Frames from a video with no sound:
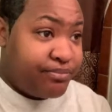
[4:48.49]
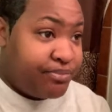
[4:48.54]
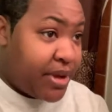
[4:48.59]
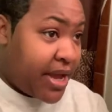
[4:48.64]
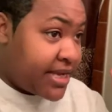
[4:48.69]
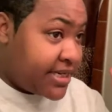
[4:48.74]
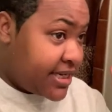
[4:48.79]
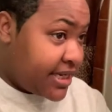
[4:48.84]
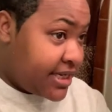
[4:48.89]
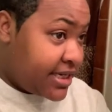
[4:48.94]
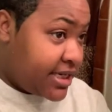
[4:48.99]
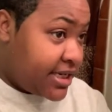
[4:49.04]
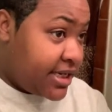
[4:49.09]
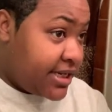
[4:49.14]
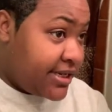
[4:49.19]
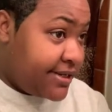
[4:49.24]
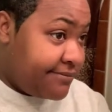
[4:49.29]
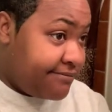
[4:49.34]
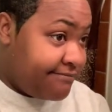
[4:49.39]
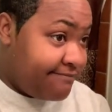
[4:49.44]

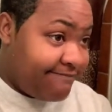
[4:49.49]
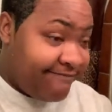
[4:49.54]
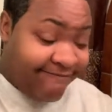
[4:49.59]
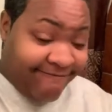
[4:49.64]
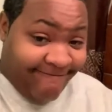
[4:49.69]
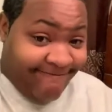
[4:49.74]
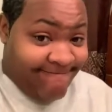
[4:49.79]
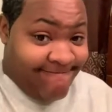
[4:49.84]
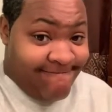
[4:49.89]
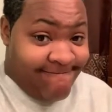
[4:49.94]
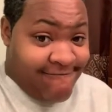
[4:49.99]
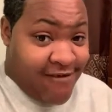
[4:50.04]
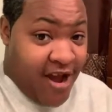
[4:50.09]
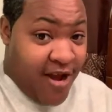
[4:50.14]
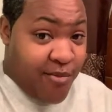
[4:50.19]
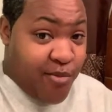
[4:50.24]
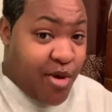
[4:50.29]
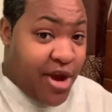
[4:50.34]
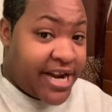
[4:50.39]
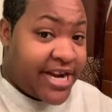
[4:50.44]
basically,
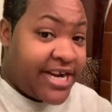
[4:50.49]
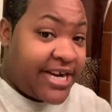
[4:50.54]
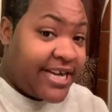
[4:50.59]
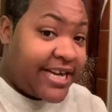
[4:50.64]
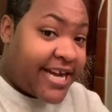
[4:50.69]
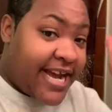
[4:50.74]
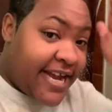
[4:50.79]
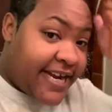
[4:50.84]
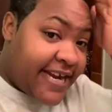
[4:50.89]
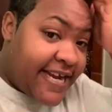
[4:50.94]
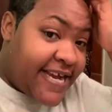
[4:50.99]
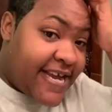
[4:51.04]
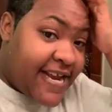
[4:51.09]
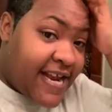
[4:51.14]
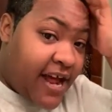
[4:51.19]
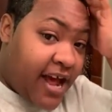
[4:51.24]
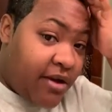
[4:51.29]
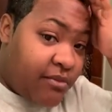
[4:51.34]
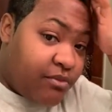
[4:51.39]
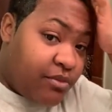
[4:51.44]
I'm ready to kind of
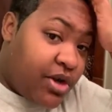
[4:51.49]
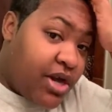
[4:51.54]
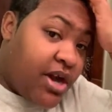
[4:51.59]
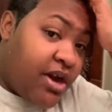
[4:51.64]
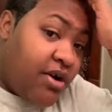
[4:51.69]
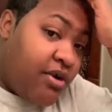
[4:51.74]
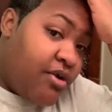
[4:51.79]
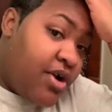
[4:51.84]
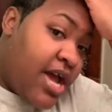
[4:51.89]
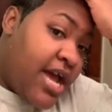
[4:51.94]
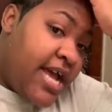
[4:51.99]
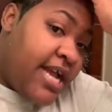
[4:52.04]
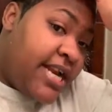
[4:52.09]
get out and go.